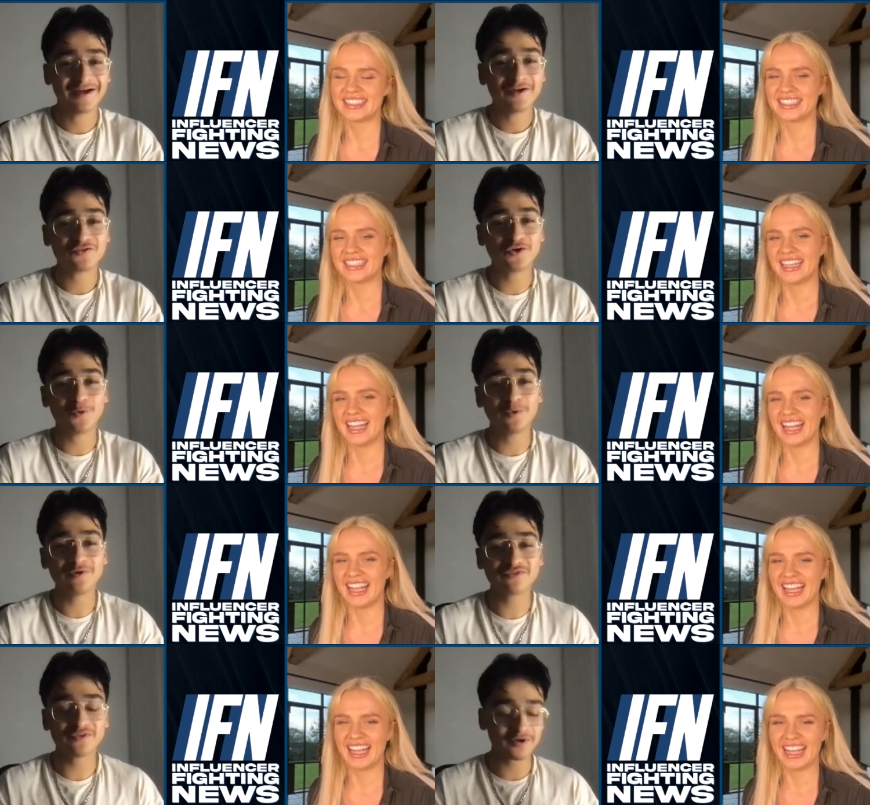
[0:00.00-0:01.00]
Speaker 1: So,
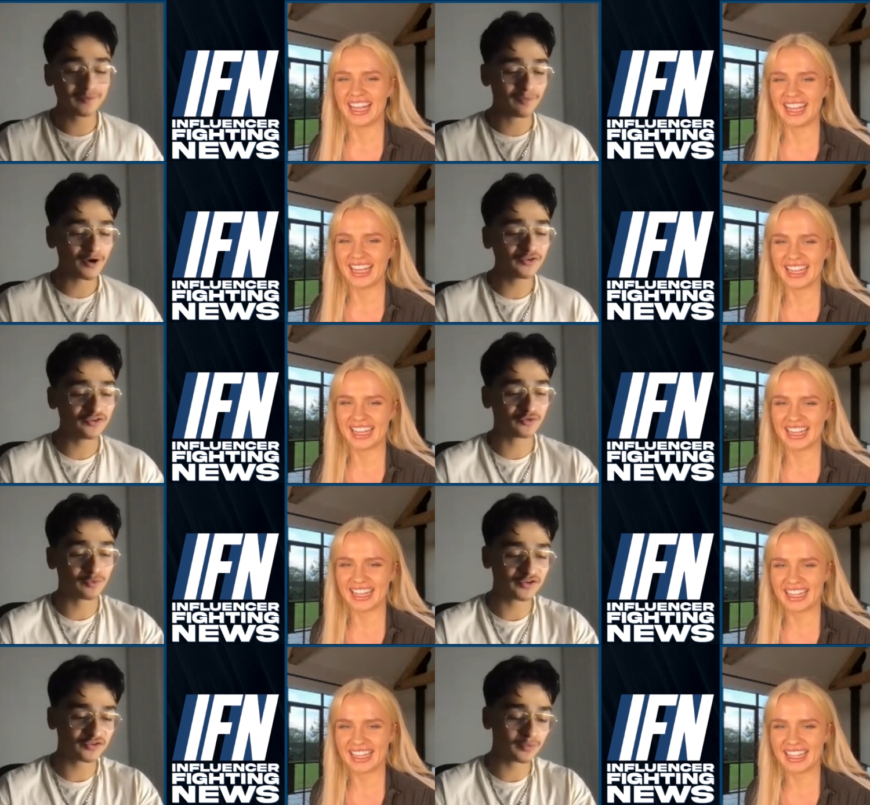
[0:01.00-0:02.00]
with the money
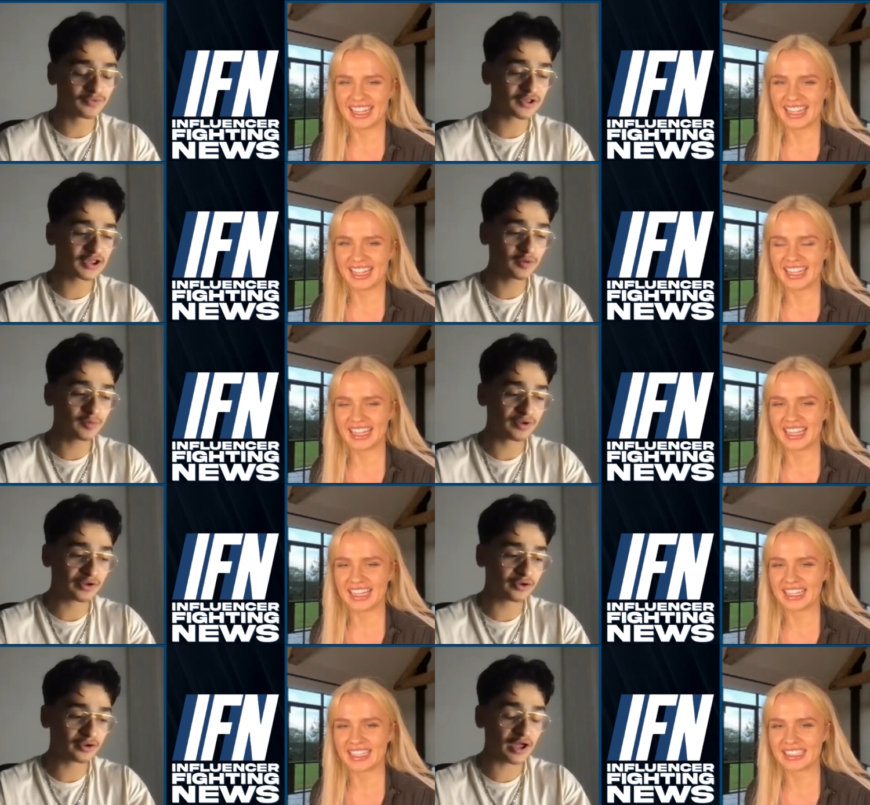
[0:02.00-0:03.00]
situation with
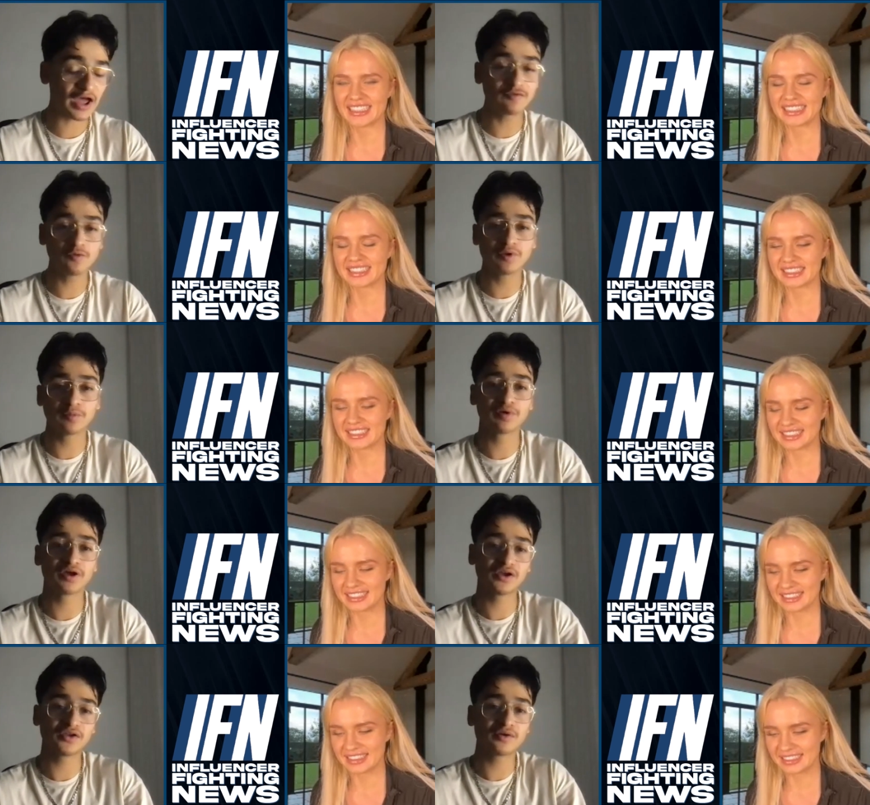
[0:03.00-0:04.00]
Kingpyn, have you been
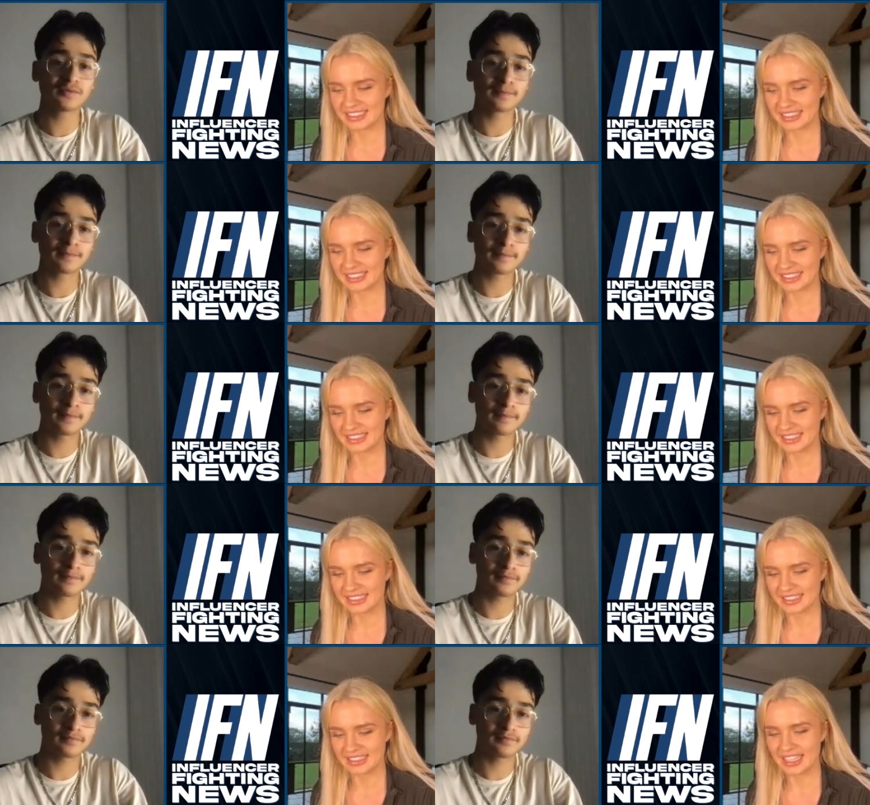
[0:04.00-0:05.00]
paid?
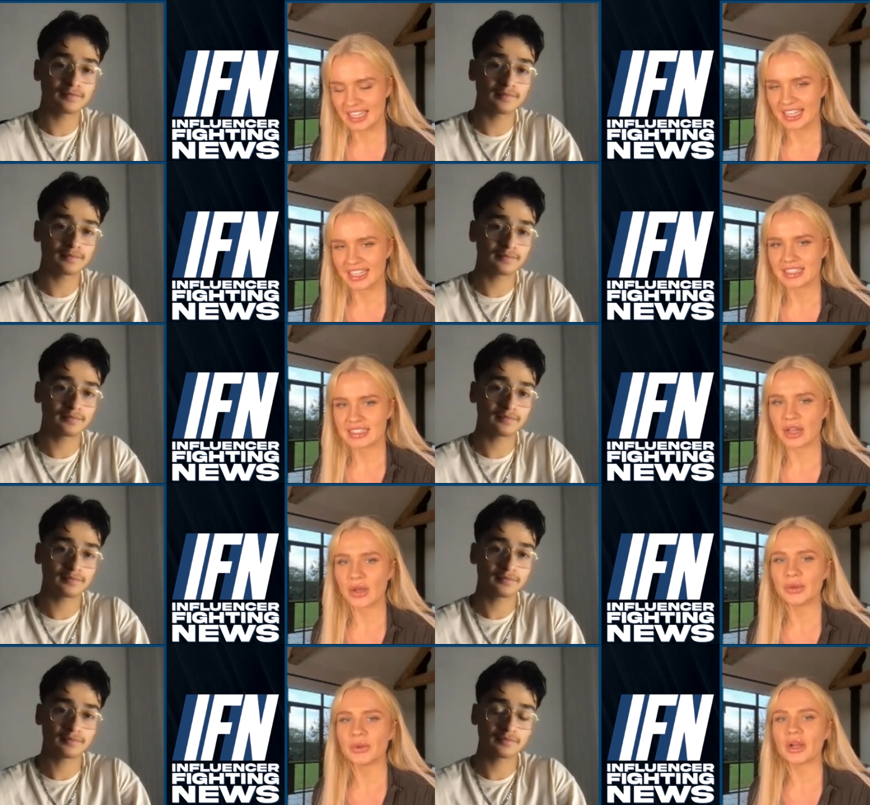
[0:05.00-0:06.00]

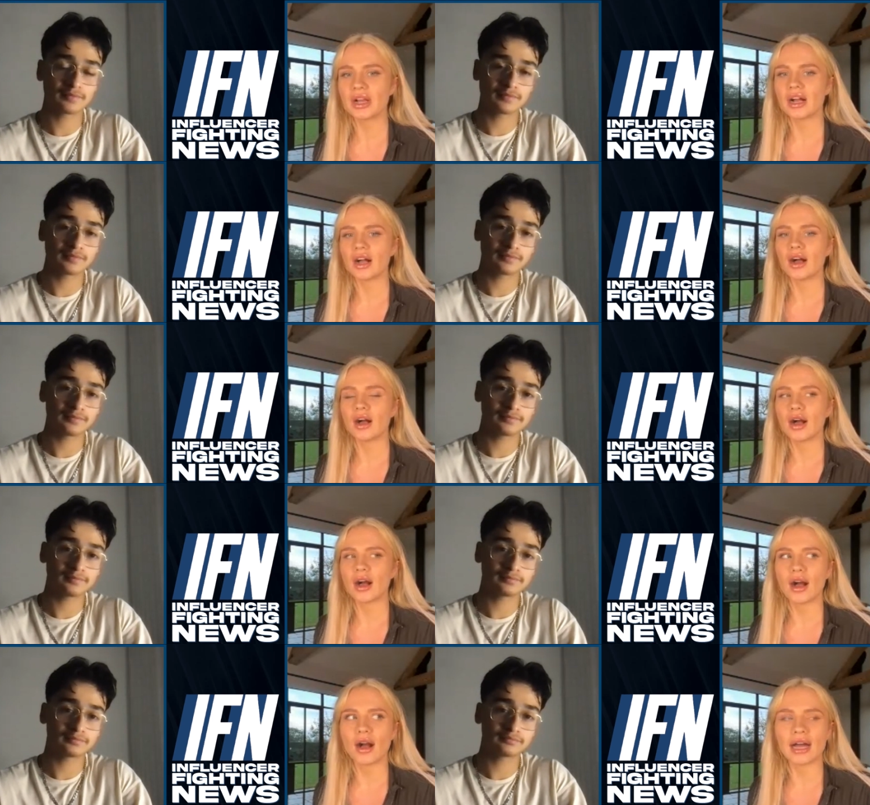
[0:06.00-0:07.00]
Speaker 2: So,
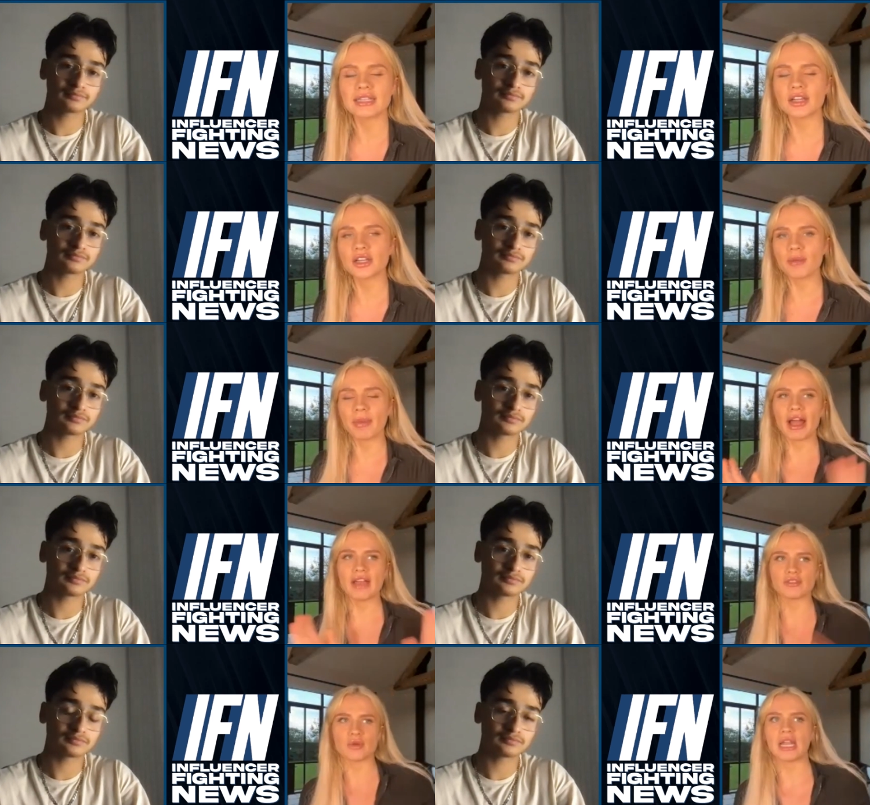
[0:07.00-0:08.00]
I don't know about
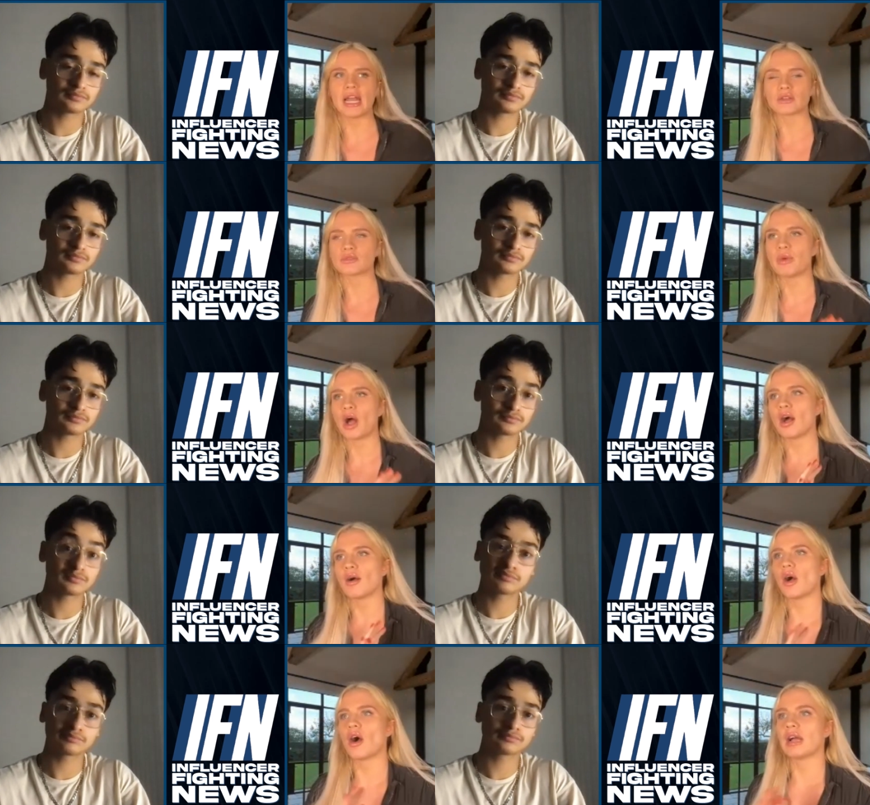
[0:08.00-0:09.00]
everyone else, but
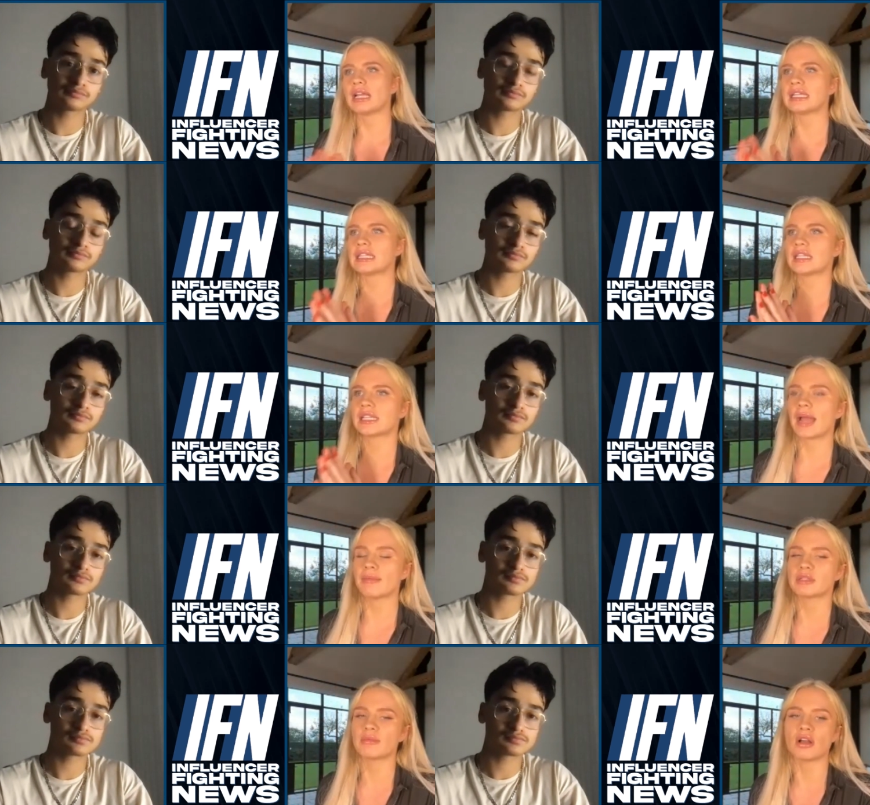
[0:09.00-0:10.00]
I
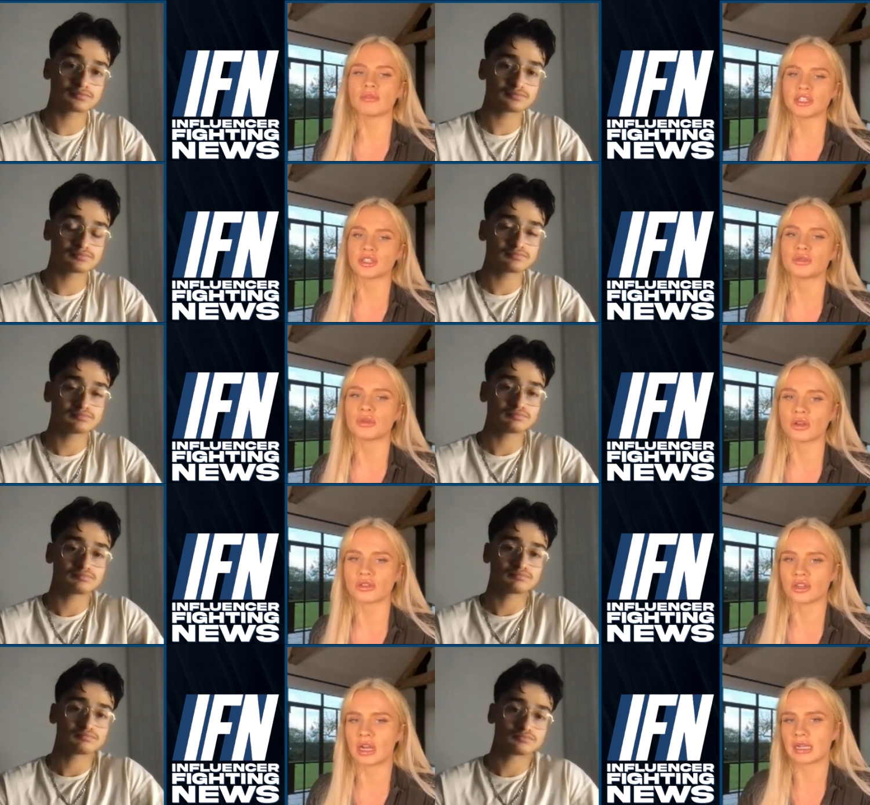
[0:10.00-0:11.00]
kept my original
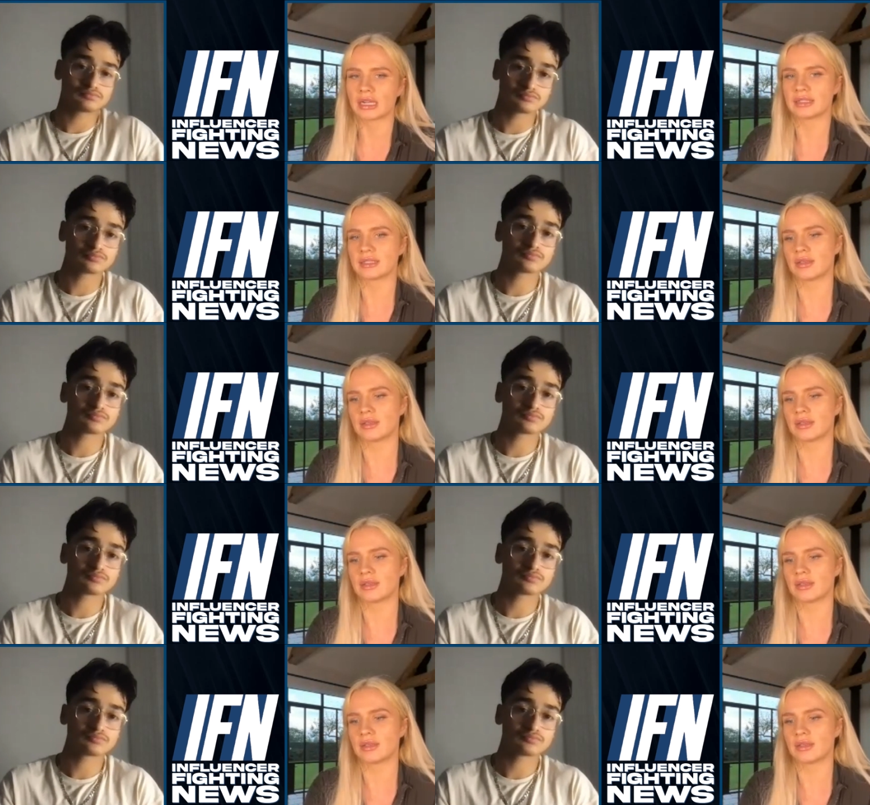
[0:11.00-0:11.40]
contract.